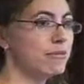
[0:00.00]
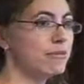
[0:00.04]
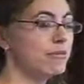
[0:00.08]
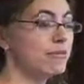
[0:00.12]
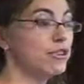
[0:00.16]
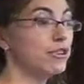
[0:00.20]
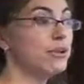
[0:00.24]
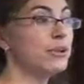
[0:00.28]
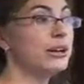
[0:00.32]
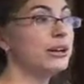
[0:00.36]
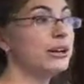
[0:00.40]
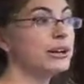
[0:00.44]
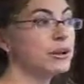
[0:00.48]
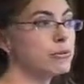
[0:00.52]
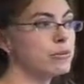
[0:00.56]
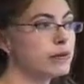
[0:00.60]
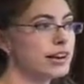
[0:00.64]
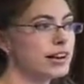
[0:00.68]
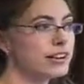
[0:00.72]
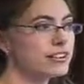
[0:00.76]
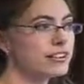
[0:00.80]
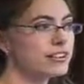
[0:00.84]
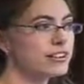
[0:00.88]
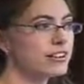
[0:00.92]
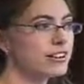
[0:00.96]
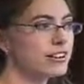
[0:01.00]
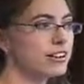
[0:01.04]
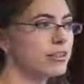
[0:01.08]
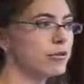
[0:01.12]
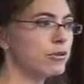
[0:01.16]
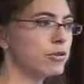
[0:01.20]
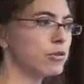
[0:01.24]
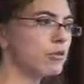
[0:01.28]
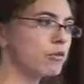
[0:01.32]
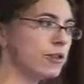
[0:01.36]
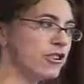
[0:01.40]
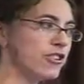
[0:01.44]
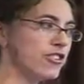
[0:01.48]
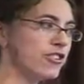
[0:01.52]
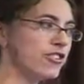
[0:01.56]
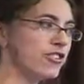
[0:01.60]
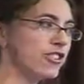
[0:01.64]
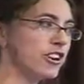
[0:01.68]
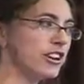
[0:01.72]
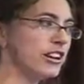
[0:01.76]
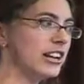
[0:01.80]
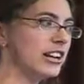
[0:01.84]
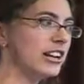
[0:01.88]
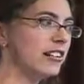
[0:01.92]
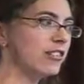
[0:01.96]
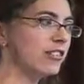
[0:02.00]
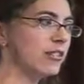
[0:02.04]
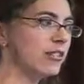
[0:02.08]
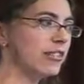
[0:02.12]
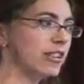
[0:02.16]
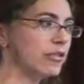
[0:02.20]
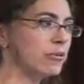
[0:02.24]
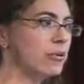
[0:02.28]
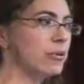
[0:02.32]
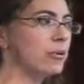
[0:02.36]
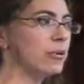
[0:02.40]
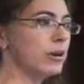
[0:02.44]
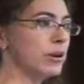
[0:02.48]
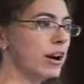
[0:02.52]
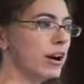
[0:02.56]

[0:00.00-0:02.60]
doing your best with the British Chinese who said, well,